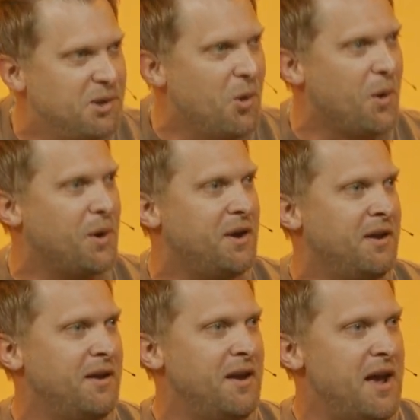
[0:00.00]
Lord
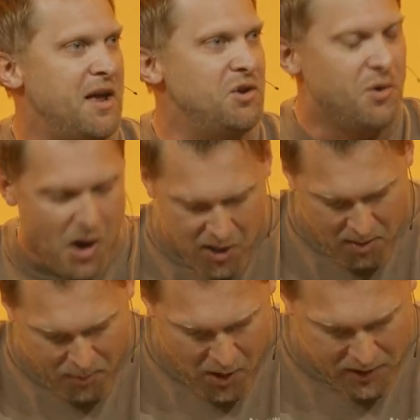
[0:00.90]
and you call
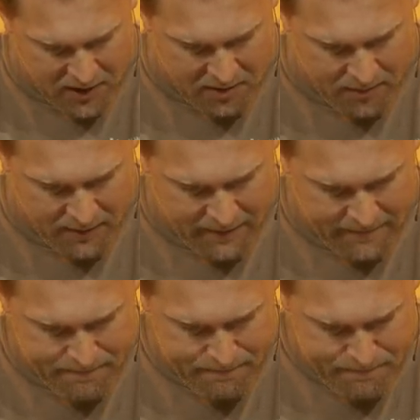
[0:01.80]
upon him
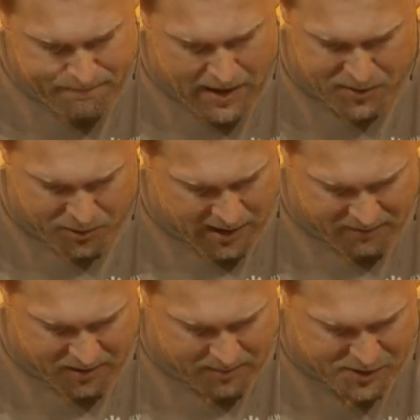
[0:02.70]
and your
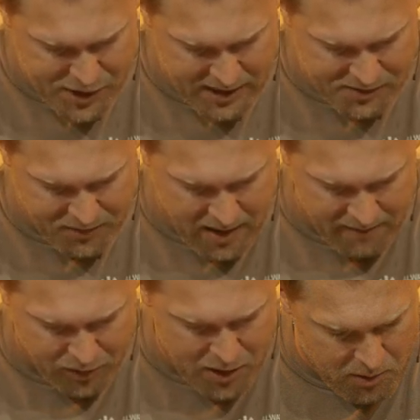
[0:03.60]
life can be changed
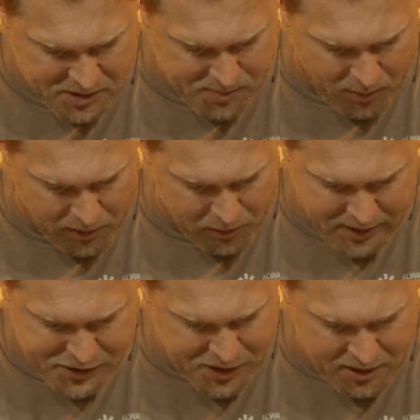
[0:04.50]
forever. one's born a
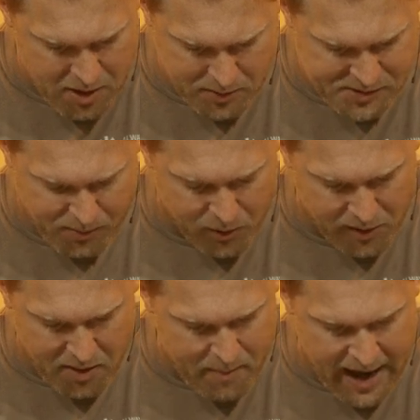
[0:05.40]
Christian, no one's born
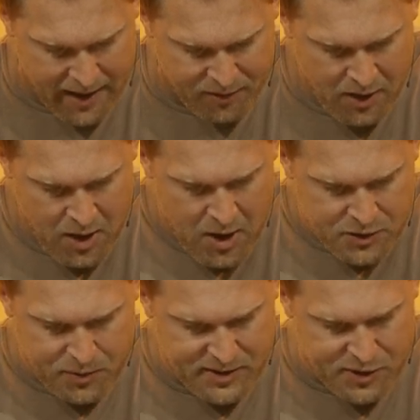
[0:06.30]
on the path
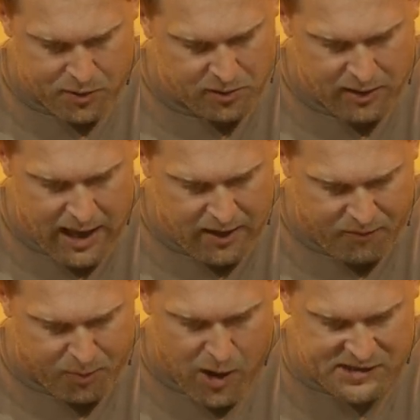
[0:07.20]
to eternal
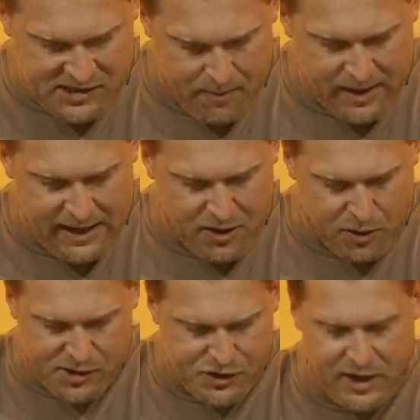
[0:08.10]
life. Proximity to
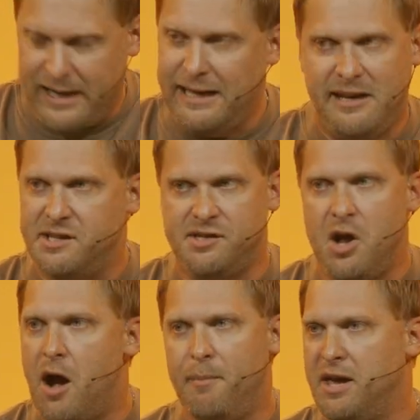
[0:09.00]
Christianity does
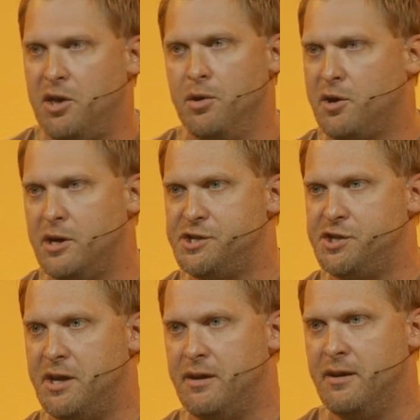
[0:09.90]
not make you a
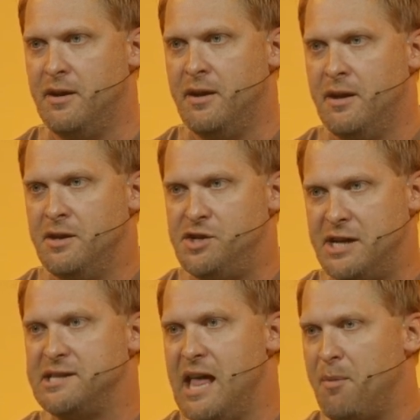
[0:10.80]
Christian.
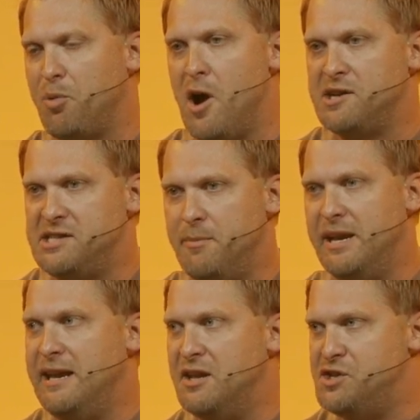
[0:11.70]
Just like
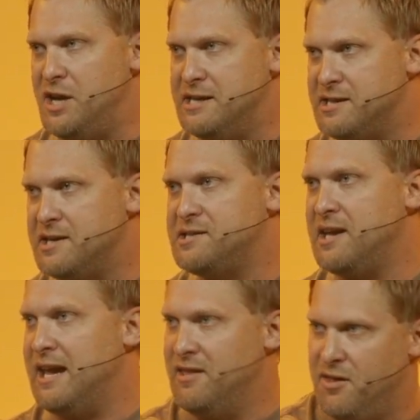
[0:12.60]
proximity to Jesus
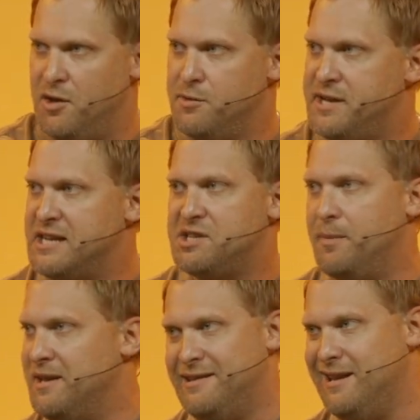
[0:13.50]
in the New
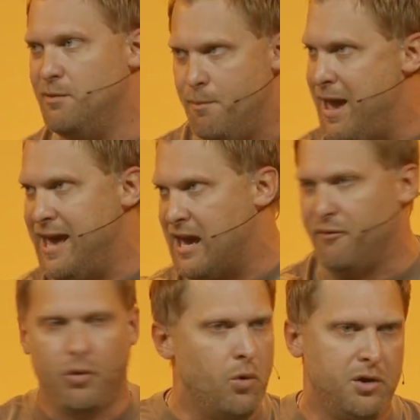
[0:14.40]
Testament didn't make
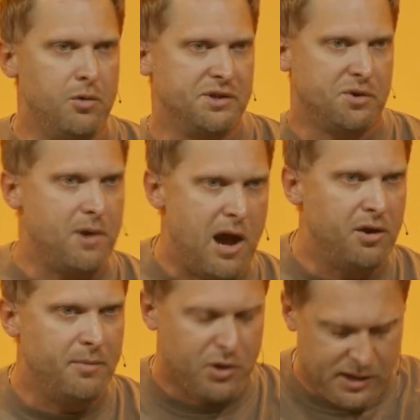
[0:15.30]
everyone who was around
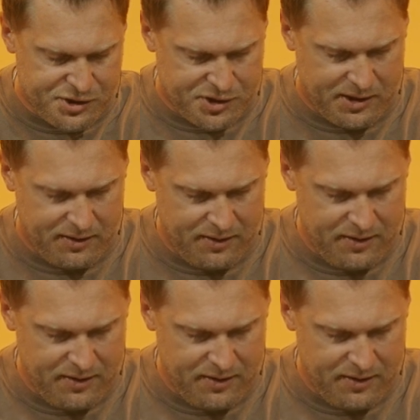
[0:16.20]
him a Christian.